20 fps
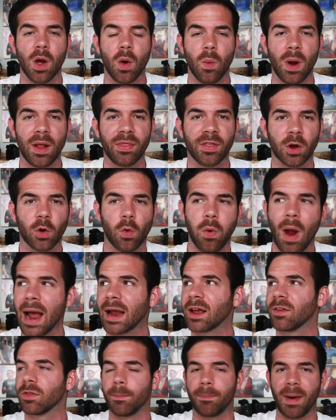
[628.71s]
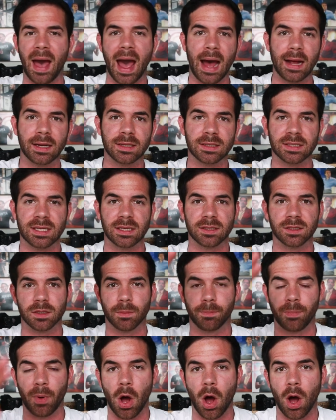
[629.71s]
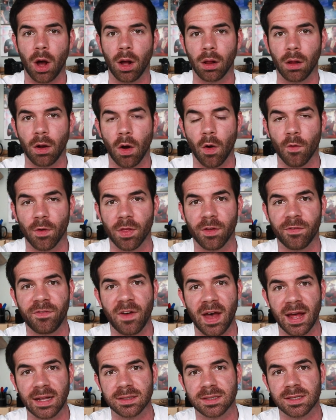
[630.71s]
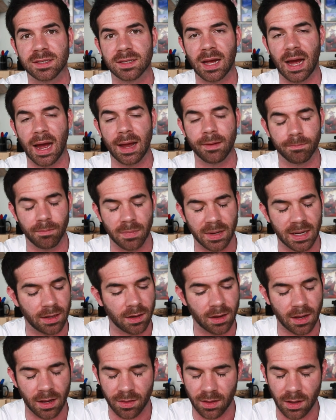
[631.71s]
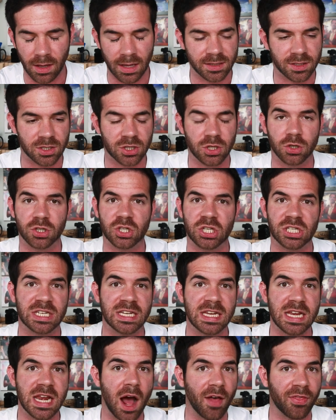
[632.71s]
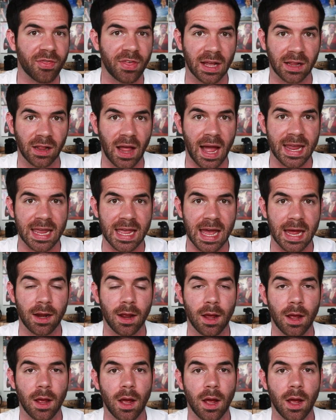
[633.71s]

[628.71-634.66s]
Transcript: when the crack of the bat sends the ball over the fence. I mean, it's there's just nothing like it.